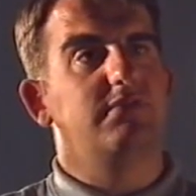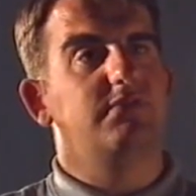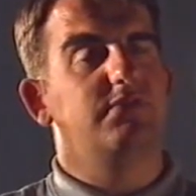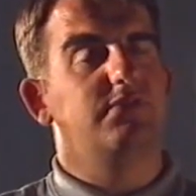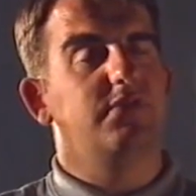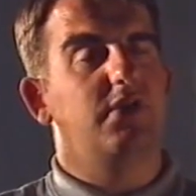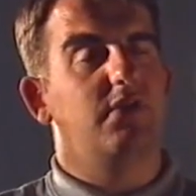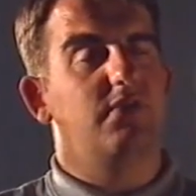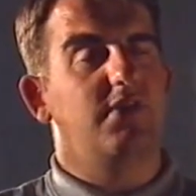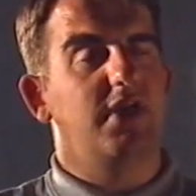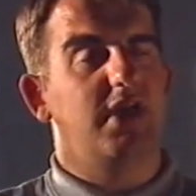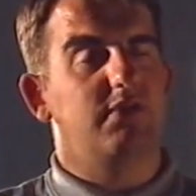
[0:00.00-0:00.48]

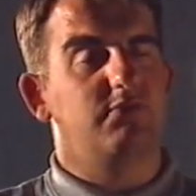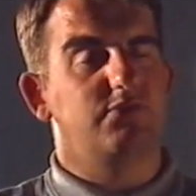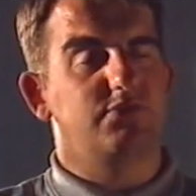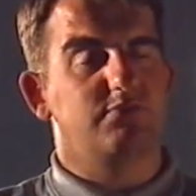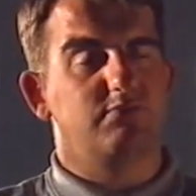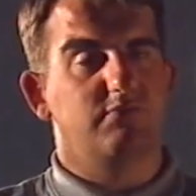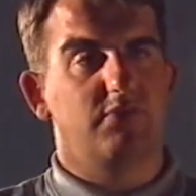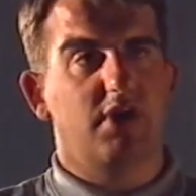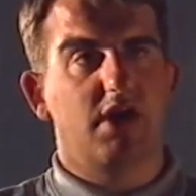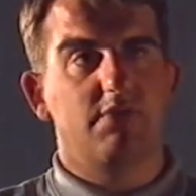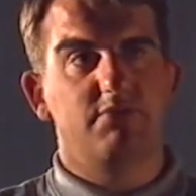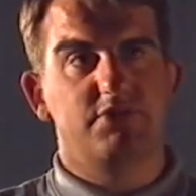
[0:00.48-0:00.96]
Even though that
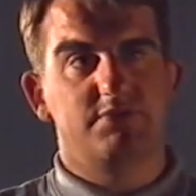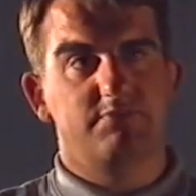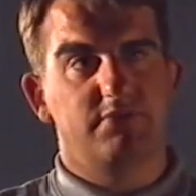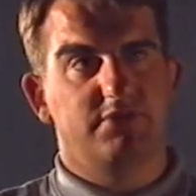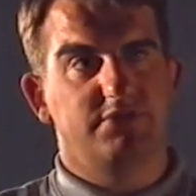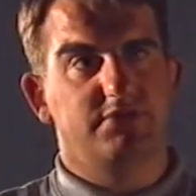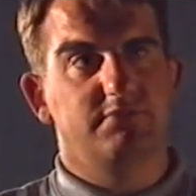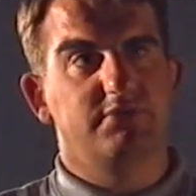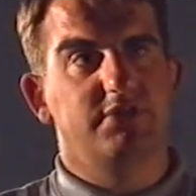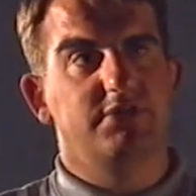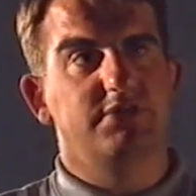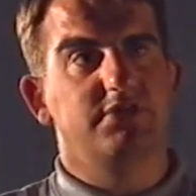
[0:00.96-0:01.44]
was my
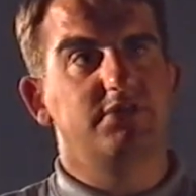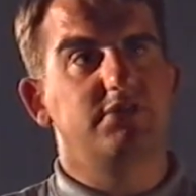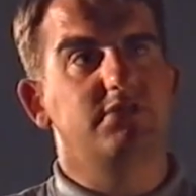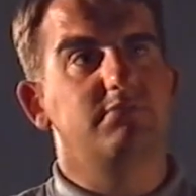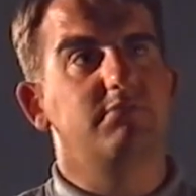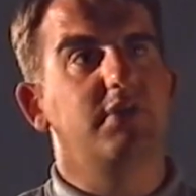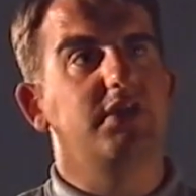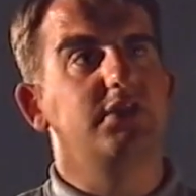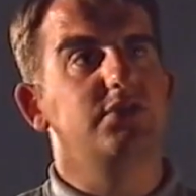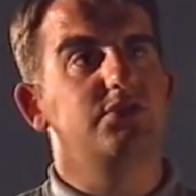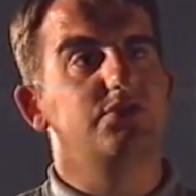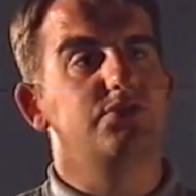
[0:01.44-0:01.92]
responsibility
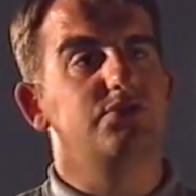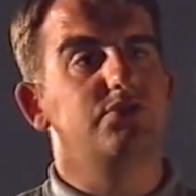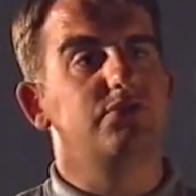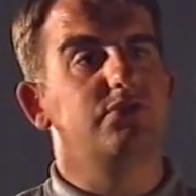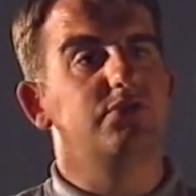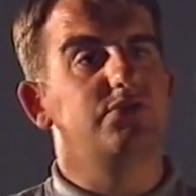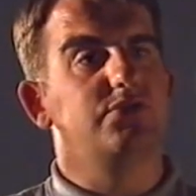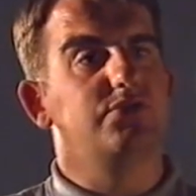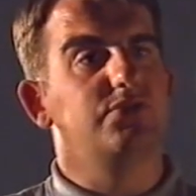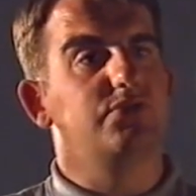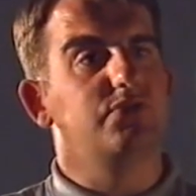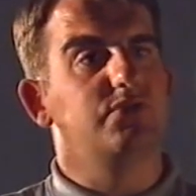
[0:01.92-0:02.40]
to make
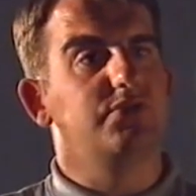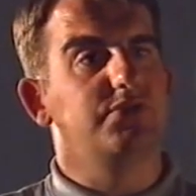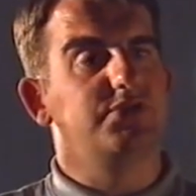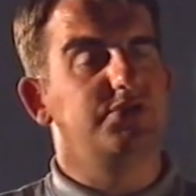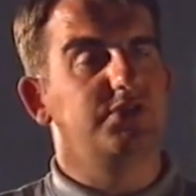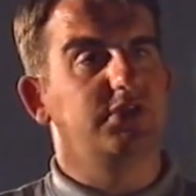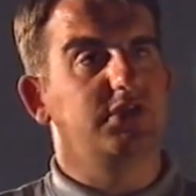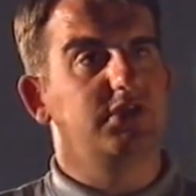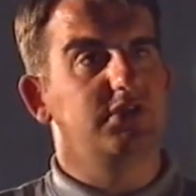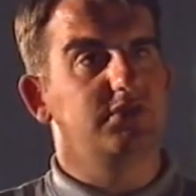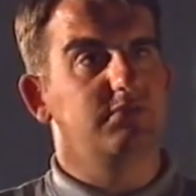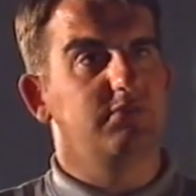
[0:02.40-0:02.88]
sure that all the
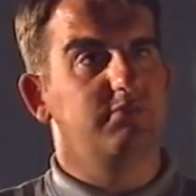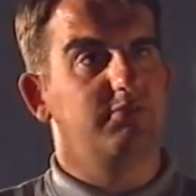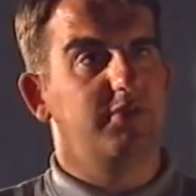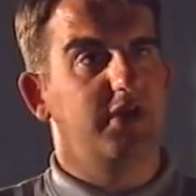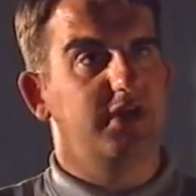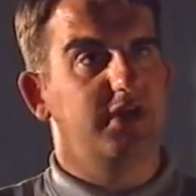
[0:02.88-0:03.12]
tickets were